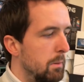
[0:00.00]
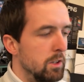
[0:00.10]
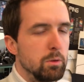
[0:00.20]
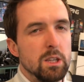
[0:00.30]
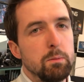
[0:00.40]
My
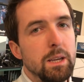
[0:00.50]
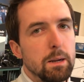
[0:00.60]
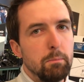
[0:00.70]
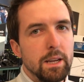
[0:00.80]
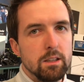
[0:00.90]
swing speed,
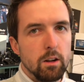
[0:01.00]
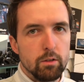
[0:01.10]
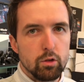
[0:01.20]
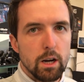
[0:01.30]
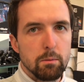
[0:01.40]
I'm basing
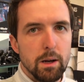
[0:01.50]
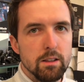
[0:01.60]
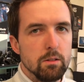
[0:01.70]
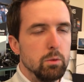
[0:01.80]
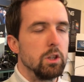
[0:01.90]
off
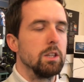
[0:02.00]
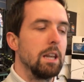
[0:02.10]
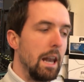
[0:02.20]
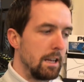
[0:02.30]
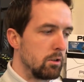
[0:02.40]
TrackMan's, which is
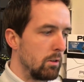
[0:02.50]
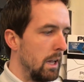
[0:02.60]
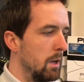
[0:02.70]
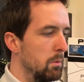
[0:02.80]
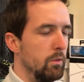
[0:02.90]
less
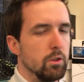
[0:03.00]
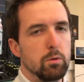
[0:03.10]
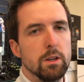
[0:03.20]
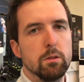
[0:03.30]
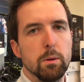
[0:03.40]
reliable for
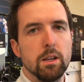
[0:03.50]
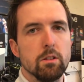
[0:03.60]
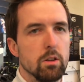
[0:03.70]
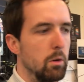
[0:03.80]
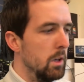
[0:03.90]
swing speed,
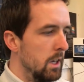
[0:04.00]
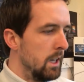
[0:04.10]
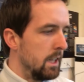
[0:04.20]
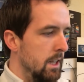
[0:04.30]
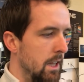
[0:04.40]
so
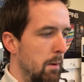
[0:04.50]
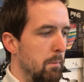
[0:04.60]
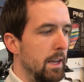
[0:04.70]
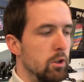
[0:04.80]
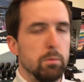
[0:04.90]
that
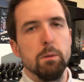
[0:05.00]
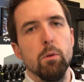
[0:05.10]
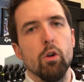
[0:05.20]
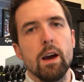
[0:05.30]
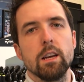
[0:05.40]
may just be
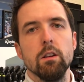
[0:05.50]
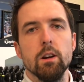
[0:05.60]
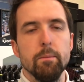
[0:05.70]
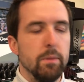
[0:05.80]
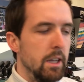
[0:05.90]
more accurate.